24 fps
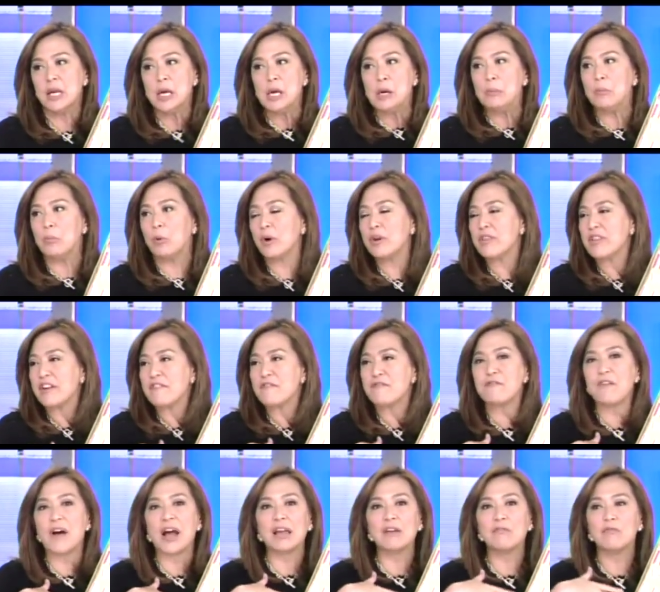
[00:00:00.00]
More than
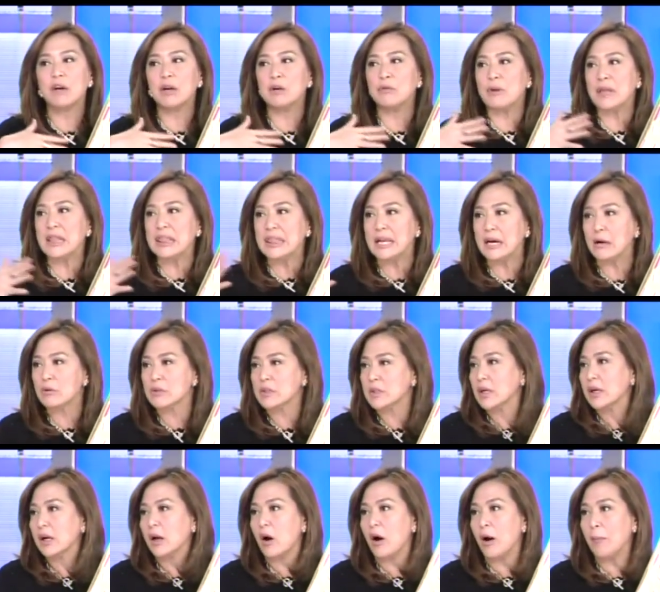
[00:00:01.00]

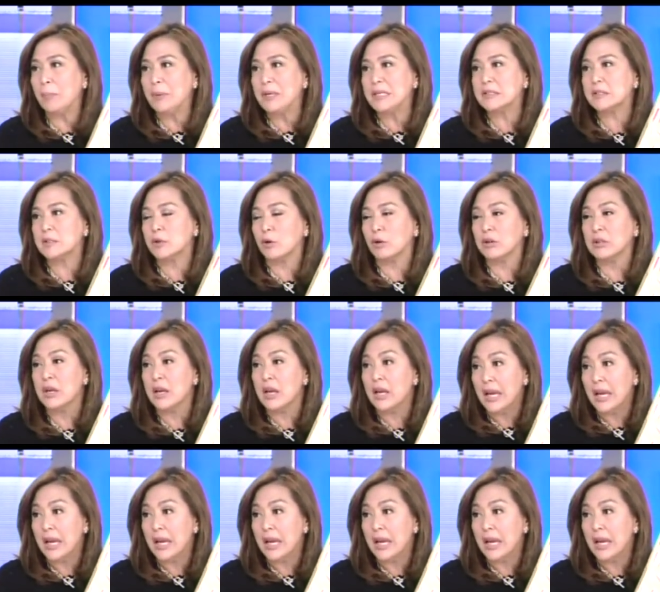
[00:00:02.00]
500,000 copies sold.